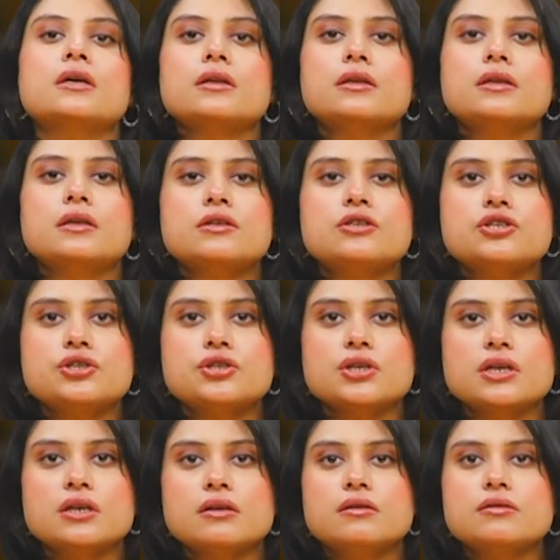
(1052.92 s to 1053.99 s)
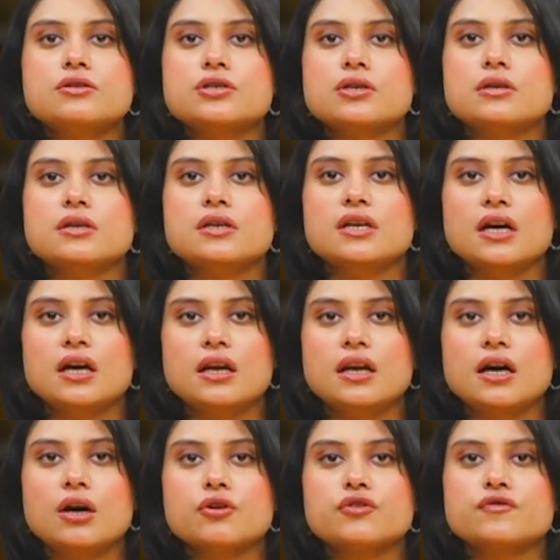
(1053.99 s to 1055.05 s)
the shared journey
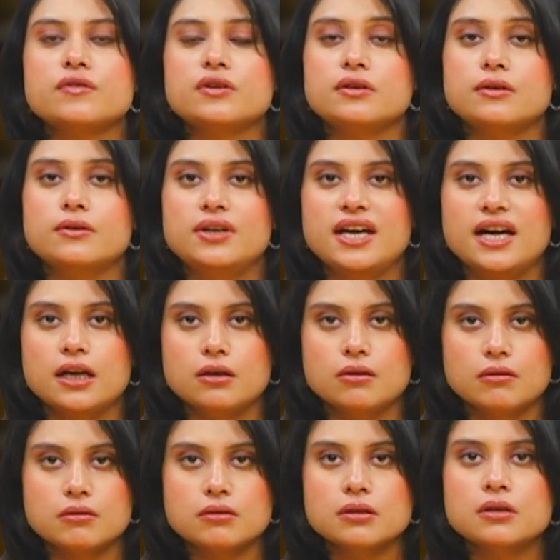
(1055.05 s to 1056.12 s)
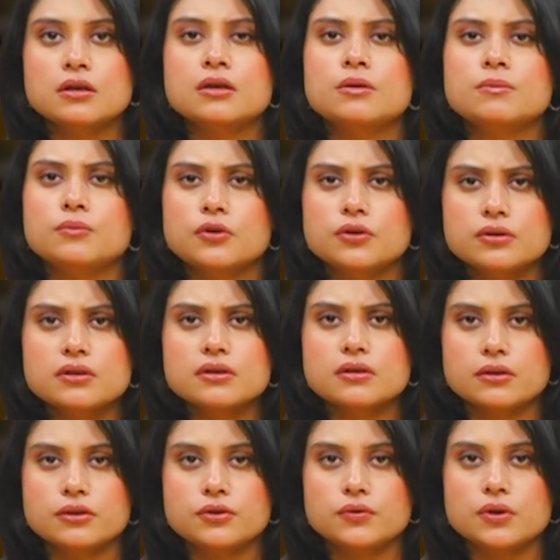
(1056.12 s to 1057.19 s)
allows for dialogue, moral
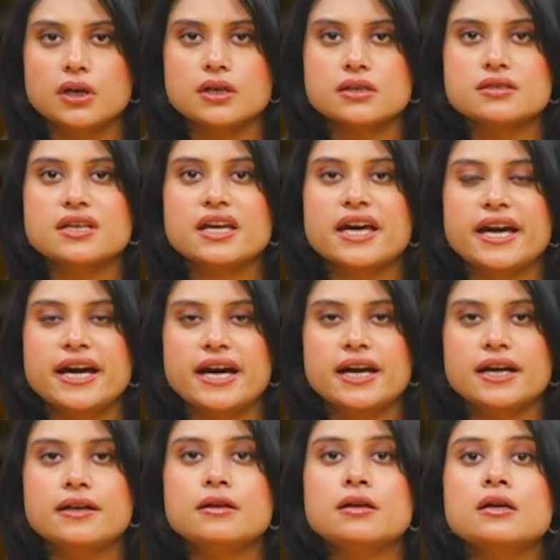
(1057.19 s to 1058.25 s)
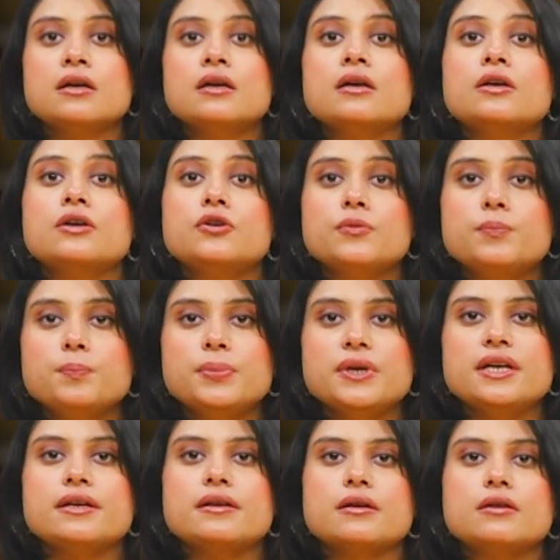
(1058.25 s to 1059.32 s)
contrast, and
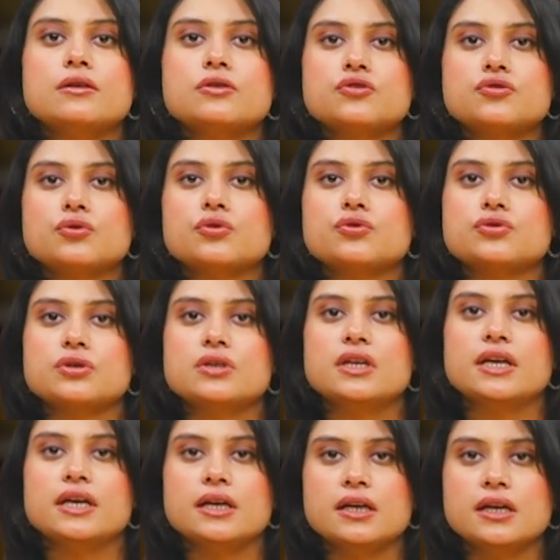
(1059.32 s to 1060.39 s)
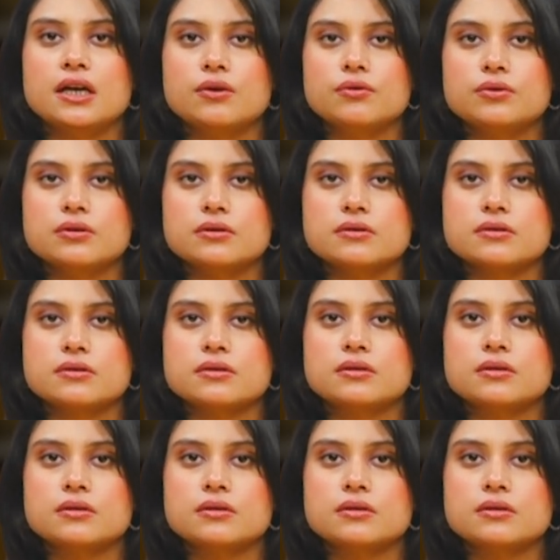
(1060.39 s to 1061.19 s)
repeated social encounters.